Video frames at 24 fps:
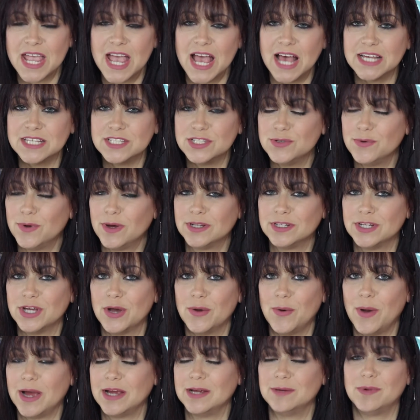as you all
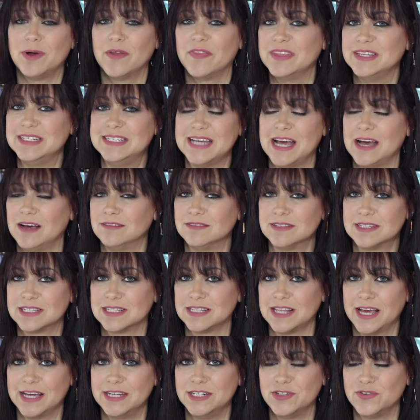know, I am on the
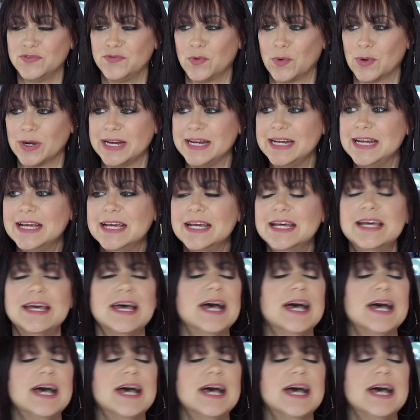downslide to 40.